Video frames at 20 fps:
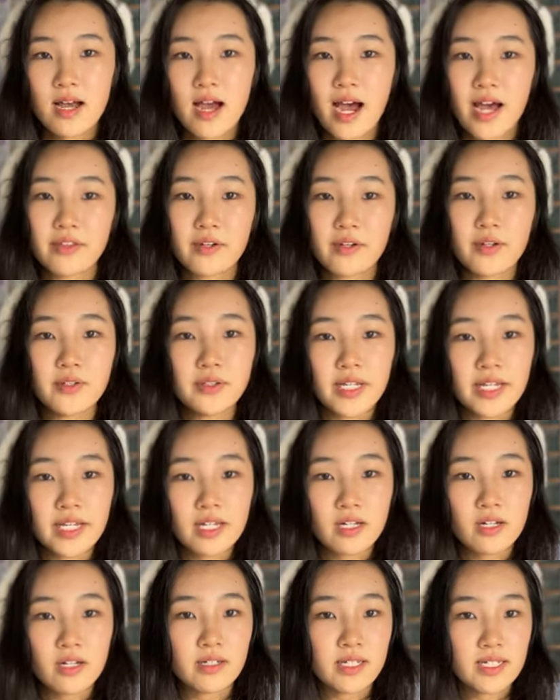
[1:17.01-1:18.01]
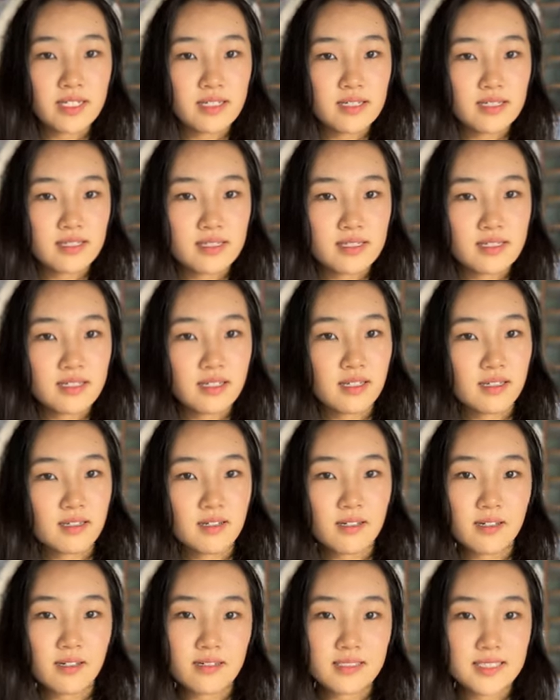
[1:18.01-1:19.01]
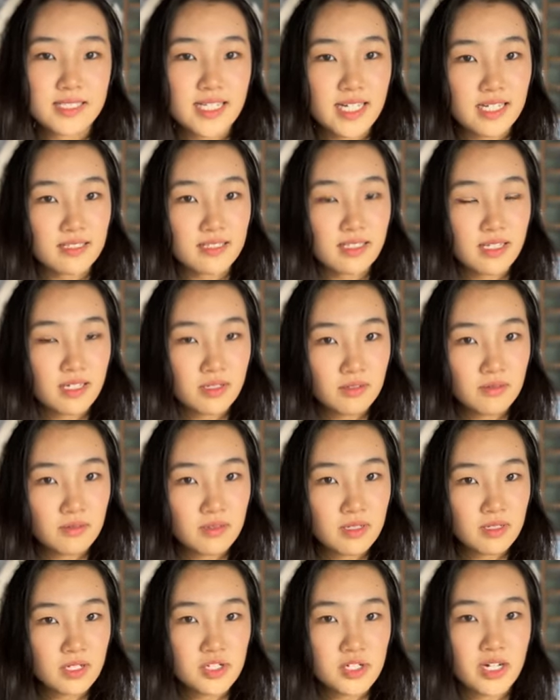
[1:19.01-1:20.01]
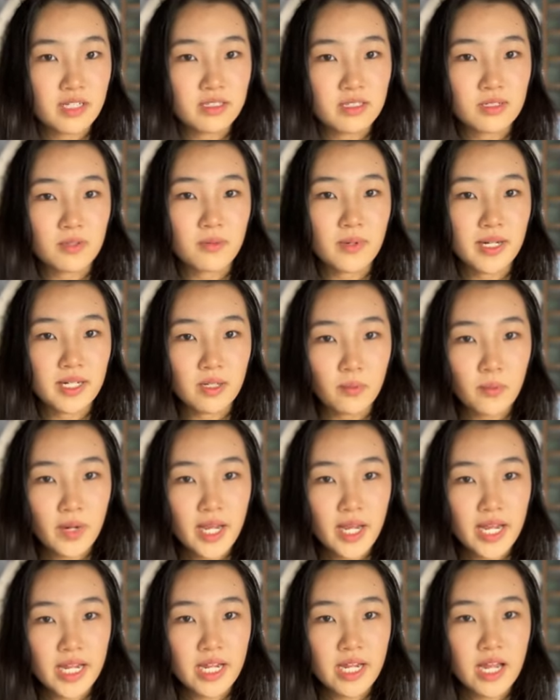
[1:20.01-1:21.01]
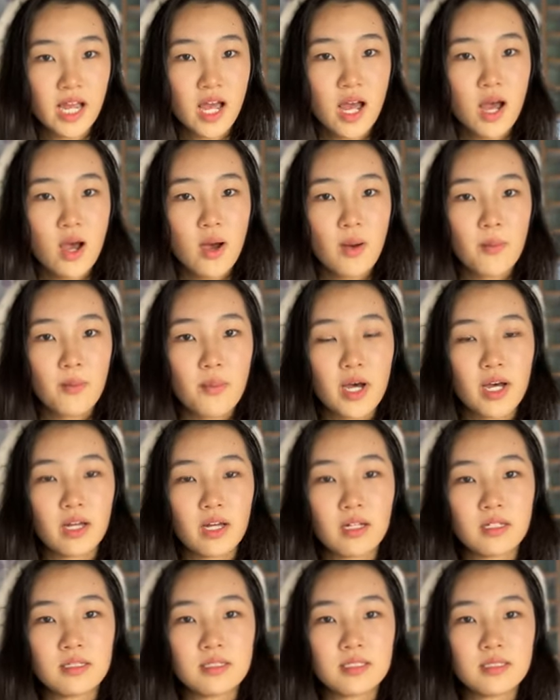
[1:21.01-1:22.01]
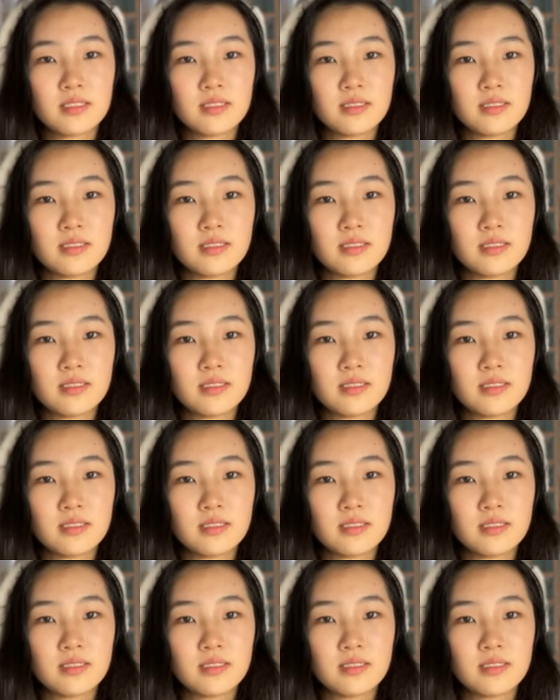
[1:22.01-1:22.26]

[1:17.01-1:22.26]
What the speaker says: I thought they got contact in each other right away, but